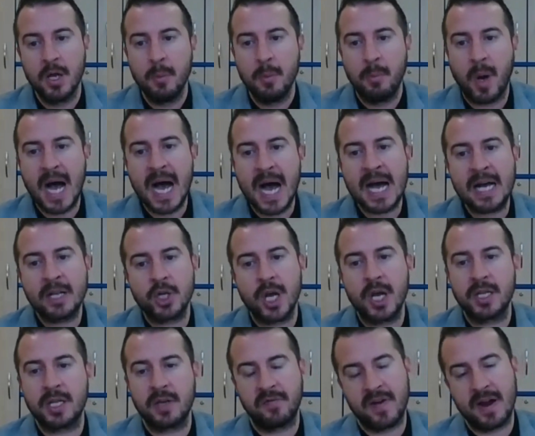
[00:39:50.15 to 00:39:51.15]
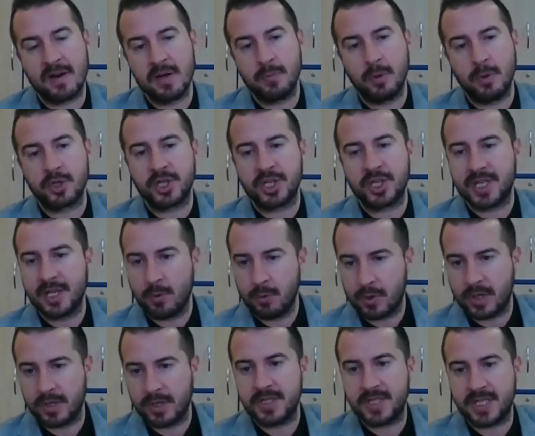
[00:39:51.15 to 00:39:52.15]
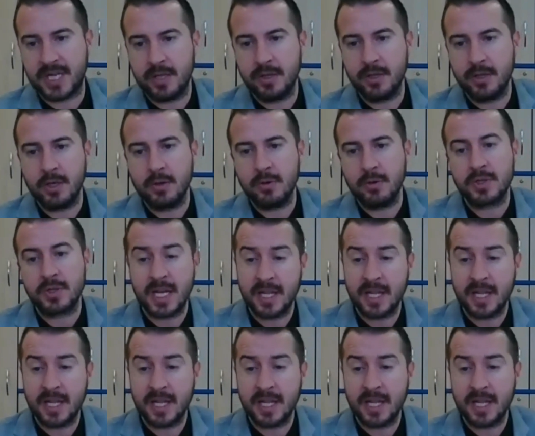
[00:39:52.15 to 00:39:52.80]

but our journey very much still continues.